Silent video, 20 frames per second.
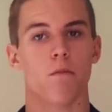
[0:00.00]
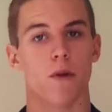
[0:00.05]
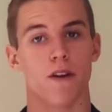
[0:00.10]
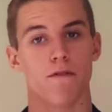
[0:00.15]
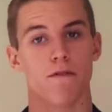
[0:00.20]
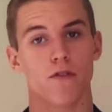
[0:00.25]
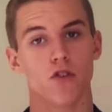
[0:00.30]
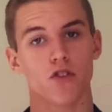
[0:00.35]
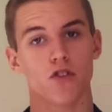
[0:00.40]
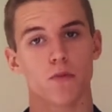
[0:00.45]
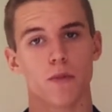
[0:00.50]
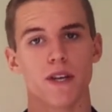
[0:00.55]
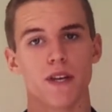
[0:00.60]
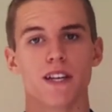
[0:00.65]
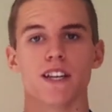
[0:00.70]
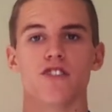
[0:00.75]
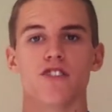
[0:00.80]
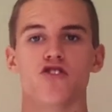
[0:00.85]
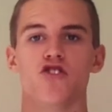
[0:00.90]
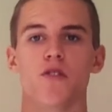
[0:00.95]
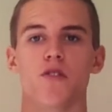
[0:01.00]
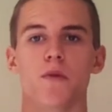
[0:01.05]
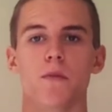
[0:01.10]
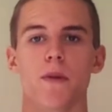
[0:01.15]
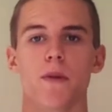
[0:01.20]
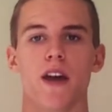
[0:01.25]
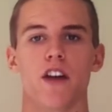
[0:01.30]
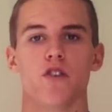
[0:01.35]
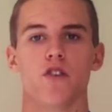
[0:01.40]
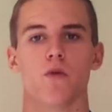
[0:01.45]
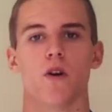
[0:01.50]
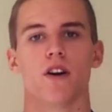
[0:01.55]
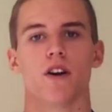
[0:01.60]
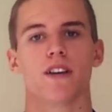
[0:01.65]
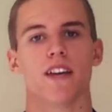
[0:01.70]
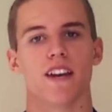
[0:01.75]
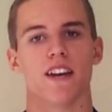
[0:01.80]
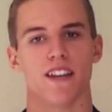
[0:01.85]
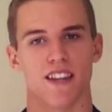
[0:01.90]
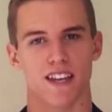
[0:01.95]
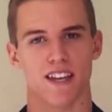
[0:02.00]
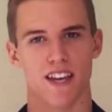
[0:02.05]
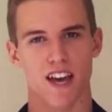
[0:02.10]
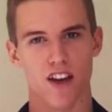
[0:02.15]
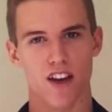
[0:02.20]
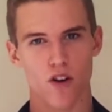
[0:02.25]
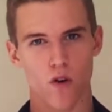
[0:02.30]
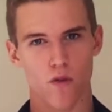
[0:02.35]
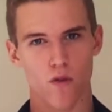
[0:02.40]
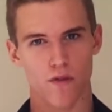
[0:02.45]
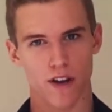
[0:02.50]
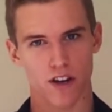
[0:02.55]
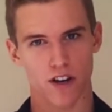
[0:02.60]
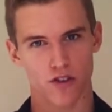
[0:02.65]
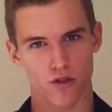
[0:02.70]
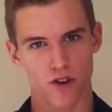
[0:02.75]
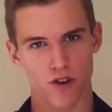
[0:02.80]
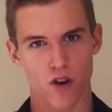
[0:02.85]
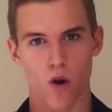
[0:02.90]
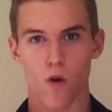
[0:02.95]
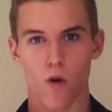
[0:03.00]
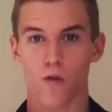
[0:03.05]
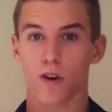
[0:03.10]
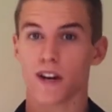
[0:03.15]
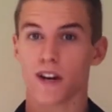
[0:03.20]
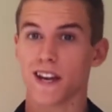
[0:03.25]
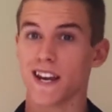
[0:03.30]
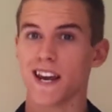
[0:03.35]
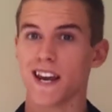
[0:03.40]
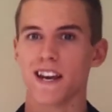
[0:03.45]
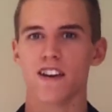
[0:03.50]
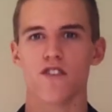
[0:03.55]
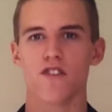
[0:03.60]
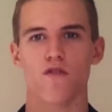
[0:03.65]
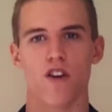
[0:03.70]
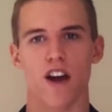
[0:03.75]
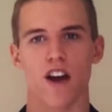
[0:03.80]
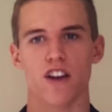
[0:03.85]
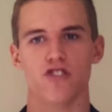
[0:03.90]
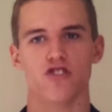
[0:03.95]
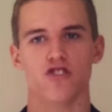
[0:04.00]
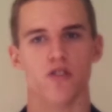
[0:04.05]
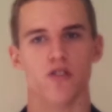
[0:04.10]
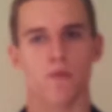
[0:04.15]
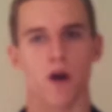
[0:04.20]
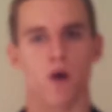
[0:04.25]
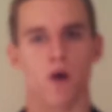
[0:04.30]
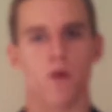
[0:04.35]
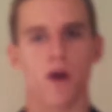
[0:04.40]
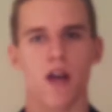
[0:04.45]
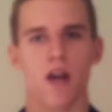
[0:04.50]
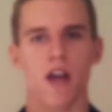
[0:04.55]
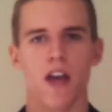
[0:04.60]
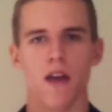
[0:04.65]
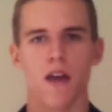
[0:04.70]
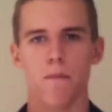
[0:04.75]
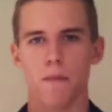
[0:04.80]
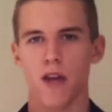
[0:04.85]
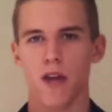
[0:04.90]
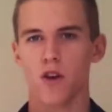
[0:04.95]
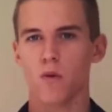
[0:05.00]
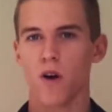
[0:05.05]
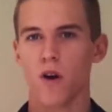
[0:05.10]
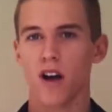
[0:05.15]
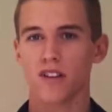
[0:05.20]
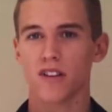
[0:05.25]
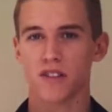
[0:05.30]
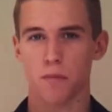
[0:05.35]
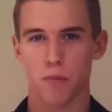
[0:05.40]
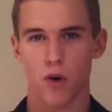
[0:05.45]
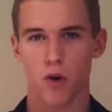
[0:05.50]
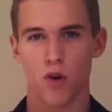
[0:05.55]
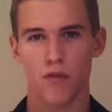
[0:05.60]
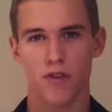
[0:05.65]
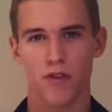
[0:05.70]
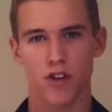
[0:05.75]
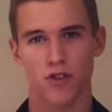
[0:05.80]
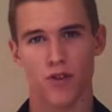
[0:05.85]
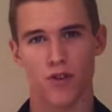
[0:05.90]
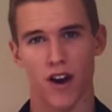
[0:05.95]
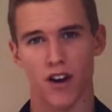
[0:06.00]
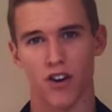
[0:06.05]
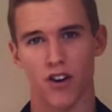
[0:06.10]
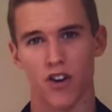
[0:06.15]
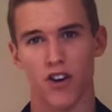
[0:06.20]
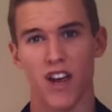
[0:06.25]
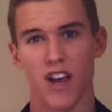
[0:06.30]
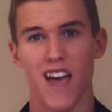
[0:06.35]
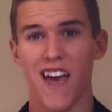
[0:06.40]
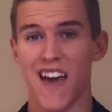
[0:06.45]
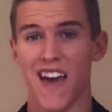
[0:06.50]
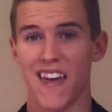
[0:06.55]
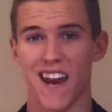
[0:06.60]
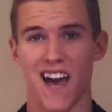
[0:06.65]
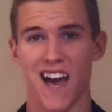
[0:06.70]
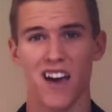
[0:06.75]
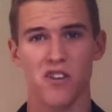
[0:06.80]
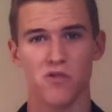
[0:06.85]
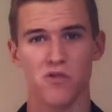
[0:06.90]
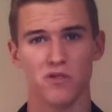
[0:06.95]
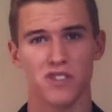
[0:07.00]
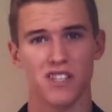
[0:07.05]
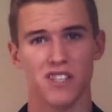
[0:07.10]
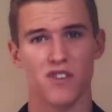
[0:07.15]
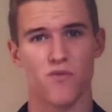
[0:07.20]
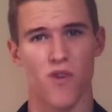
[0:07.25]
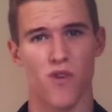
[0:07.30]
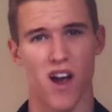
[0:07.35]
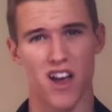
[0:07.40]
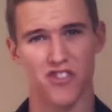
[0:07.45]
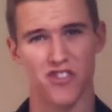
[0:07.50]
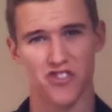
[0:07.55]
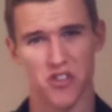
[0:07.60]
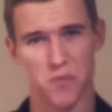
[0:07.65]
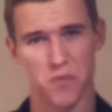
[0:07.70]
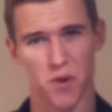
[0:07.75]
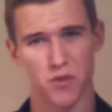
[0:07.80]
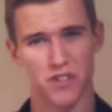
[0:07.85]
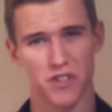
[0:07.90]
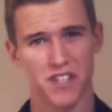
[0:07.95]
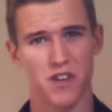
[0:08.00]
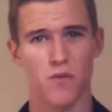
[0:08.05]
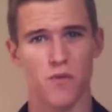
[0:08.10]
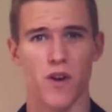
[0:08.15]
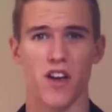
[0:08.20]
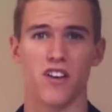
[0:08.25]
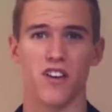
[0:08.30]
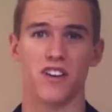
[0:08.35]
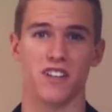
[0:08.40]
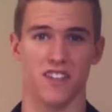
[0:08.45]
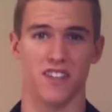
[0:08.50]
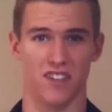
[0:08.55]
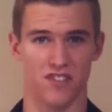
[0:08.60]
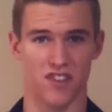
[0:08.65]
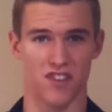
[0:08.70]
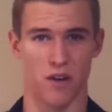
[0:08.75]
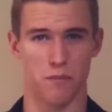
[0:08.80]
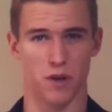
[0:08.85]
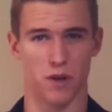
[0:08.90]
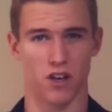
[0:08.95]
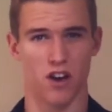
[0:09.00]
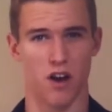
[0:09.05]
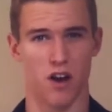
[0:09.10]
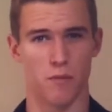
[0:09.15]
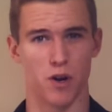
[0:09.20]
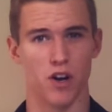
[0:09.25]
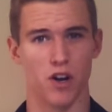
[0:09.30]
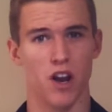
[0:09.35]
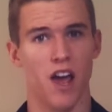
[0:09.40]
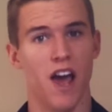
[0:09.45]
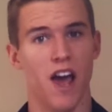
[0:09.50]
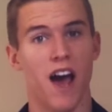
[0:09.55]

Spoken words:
My first pick is Jimmy Manuel getting the KO victory over Canadian Ryan Jimmo. Manuel has a perfect record, and I don't see Ryan Jimmo derailing this up-and-comer.